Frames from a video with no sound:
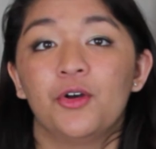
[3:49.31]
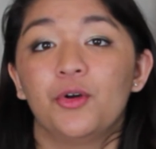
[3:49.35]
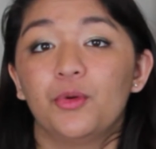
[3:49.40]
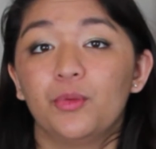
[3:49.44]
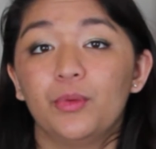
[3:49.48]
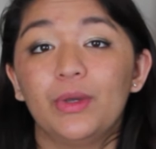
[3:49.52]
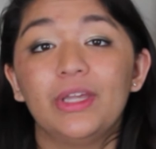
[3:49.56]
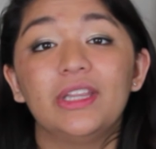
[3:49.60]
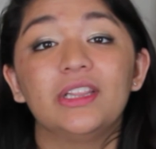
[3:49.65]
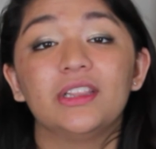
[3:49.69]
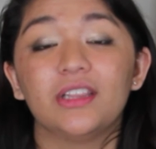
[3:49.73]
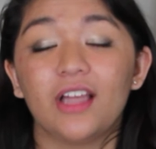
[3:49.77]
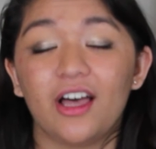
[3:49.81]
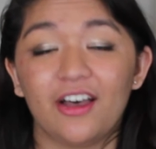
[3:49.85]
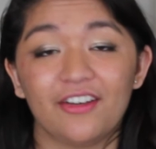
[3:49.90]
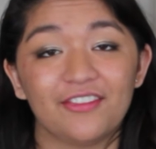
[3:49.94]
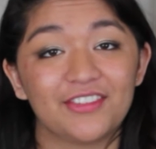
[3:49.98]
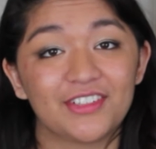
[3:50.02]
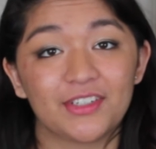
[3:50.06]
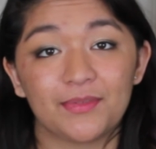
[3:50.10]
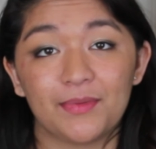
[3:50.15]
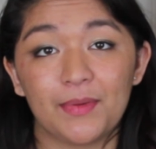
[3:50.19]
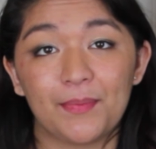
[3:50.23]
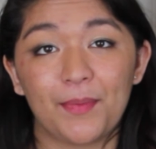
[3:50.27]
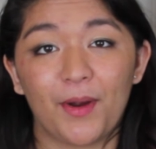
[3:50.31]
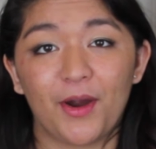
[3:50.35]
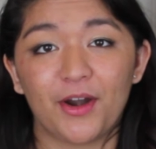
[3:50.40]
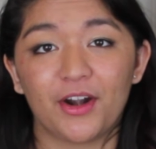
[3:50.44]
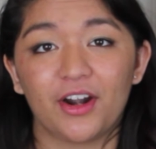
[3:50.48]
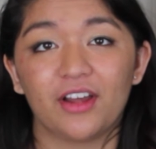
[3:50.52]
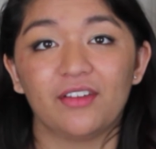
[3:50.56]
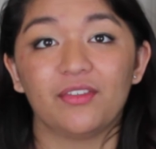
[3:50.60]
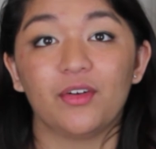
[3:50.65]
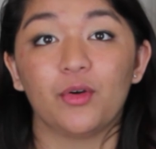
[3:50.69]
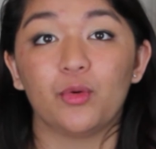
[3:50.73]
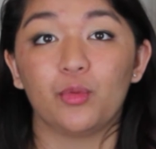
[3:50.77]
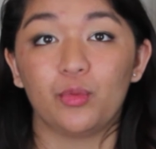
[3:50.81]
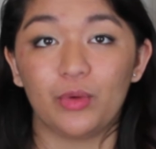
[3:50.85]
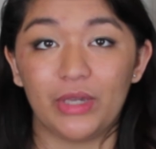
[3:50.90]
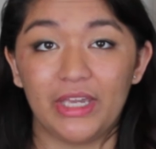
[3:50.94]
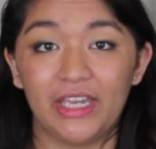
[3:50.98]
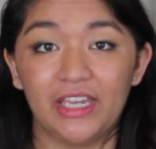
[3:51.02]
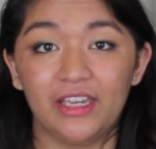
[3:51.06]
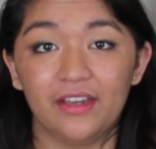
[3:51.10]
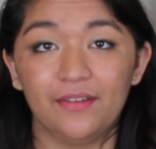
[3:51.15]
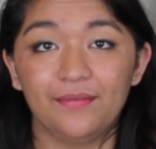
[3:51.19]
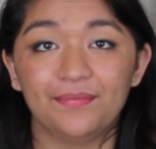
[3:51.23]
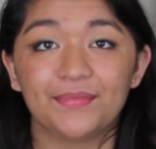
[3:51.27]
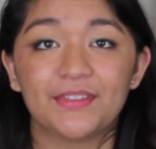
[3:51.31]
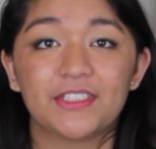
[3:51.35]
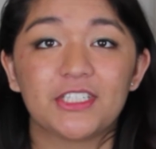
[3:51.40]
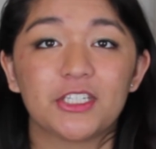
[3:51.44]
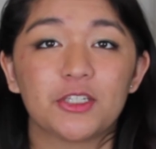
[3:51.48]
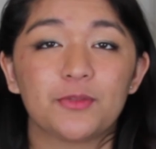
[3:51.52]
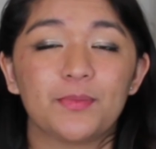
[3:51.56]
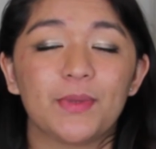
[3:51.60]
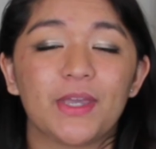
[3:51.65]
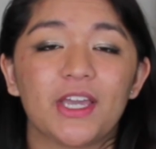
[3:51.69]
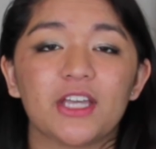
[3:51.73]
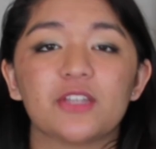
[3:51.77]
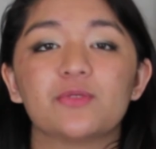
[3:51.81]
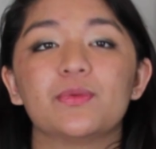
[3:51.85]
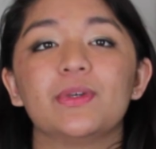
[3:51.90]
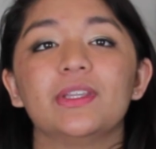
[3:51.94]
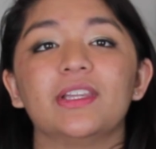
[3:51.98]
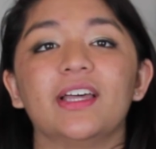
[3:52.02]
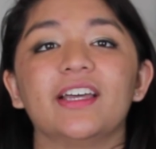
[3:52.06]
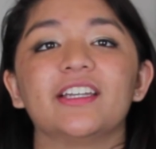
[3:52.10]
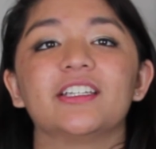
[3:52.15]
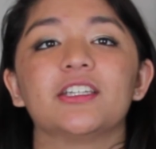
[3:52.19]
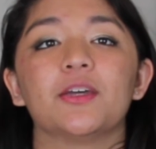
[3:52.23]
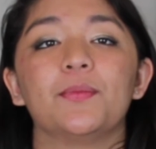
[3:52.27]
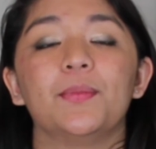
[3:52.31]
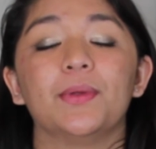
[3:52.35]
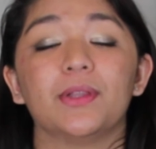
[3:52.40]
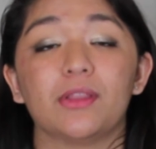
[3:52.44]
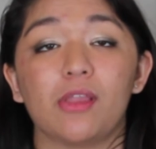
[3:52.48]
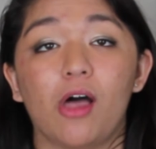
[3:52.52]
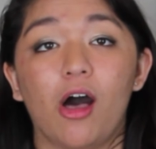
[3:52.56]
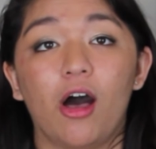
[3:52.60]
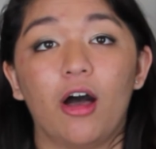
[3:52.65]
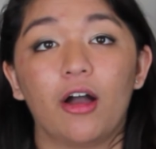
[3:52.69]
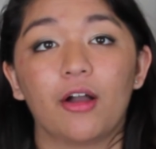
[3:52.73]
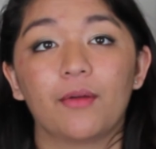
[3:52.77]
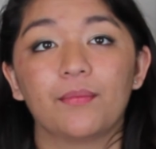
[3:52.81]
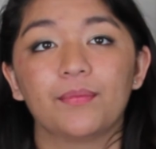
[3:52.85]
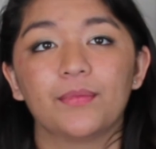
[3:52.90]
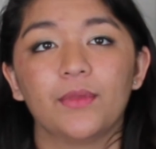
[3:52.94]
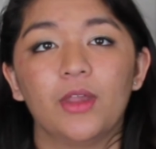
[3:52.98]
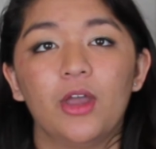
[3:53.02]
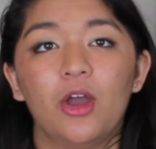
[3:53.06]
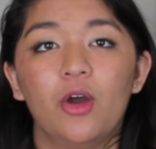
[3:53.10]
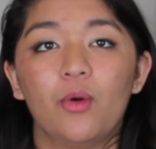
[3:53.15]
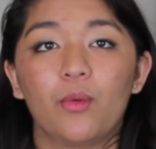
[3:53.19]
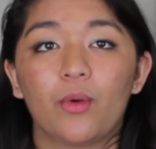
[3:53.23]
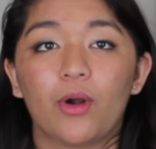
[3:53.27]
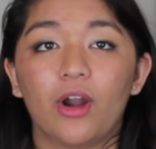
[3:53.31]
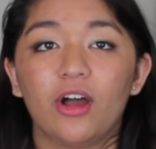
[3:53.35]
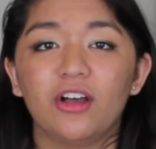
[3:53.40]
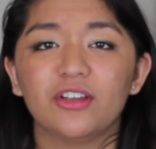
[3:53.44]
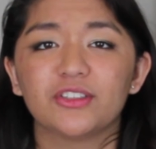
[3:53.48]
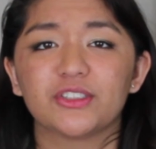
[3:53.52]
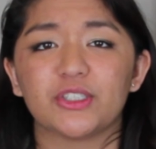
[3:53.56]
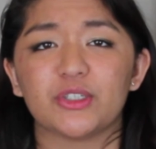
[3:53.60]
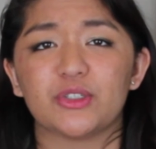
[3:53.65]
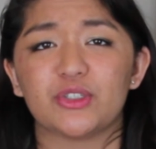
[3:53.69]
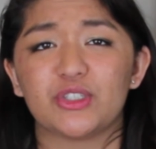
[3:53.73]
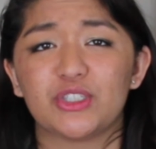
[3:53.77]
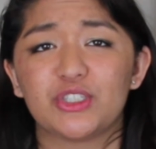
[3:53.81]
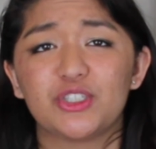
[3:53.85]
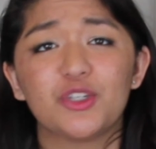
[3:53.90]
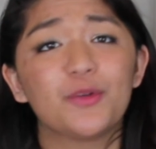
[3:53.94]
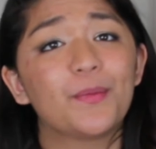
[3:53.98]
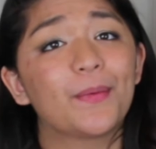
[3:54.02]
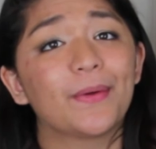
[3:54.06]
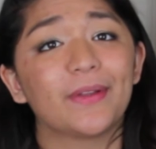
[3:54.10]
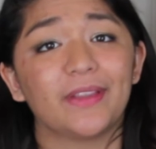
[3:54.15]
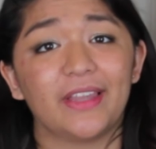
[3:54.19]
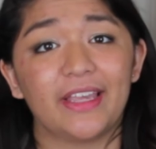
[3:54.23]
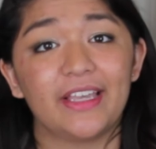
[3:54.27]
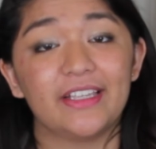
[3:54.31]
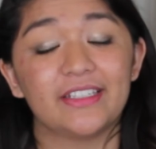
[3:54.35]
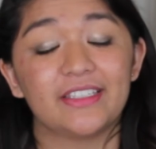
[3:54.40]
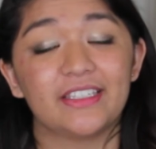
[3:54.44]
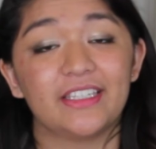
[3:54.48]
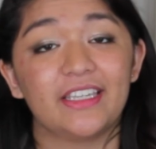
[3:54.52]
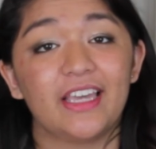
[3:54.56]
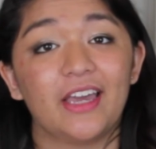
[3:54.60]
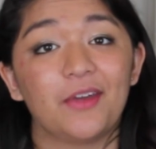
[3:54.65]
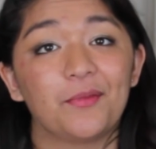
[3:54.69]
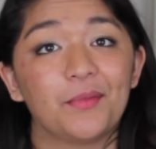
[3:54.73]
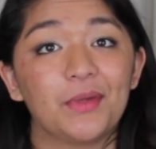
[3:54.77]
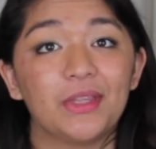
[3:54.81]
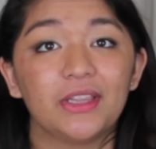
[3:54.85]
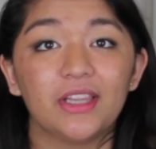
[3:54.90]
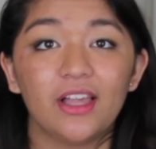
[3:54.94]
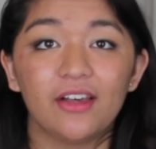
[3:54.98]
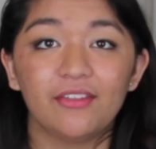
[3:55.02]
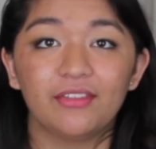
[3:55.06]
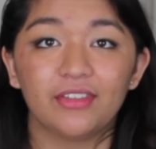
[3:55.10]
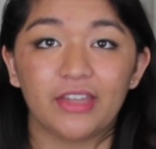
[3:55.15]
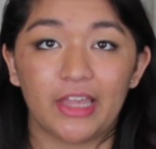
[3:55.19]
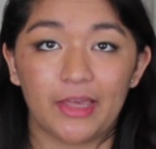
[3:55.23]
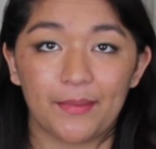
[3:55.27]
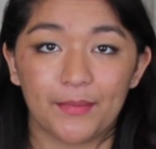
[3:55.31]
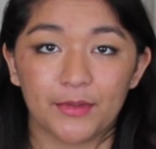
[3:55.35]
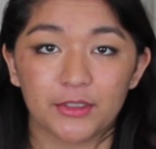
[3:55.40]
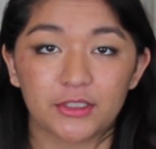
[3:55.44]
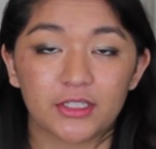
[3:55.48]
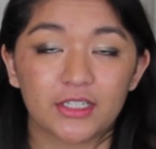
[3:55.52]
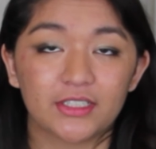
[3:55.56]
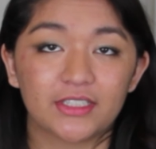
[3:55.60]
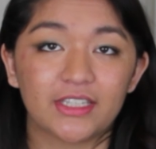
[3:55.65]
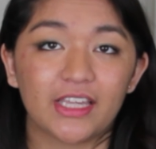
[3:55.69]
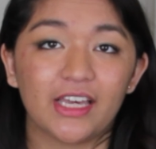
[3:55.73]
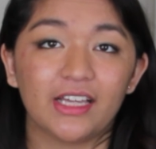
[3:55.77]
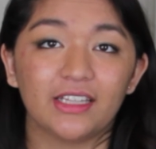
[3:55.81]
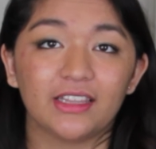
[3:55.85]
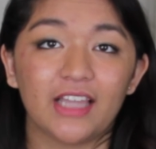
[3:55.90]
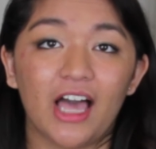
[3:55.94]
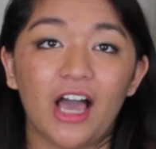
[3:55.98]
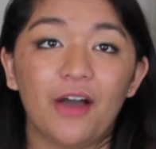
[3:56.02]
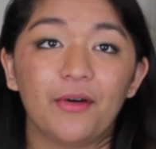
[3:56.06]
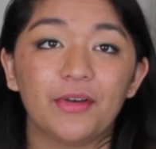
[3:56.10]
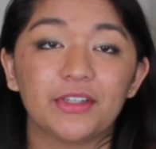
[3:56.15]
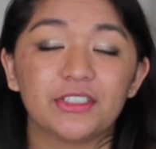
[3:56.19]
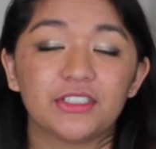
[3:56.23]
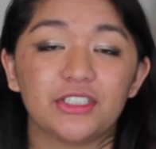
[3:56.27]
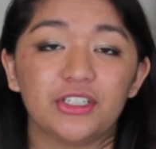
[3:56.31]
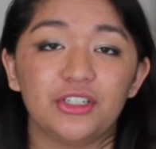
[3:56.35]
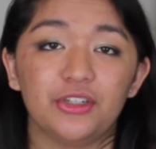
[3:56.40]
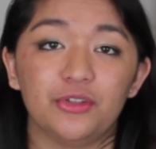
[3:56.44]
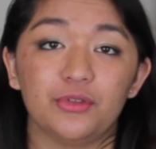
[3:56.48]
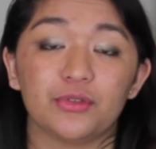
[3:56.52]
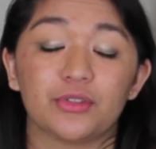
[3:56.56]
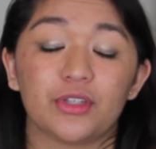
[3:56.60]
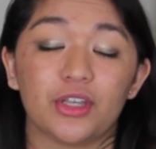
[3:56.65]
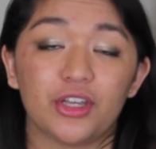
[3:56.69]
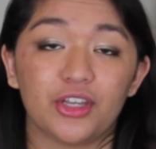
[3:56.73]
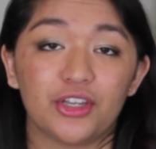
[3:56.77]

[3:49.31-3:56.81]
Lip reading: We love to be part of a we. This is because we like to belong. We're also super lazy and we love labels because they allow us to use